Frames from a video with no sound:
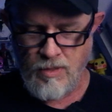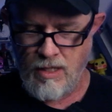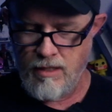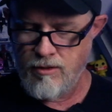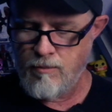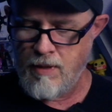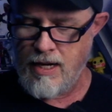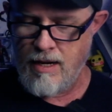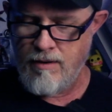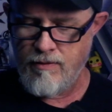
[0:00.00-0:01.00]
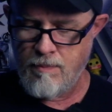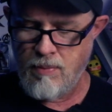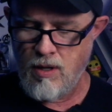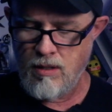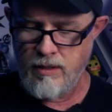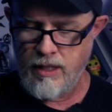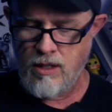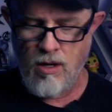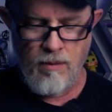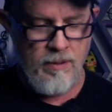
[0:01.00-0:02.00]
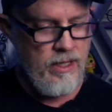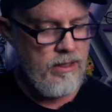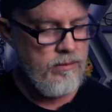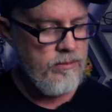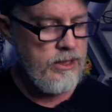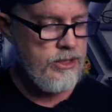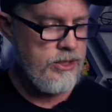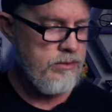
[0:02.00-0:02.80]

It is made out of a polycarbonate, which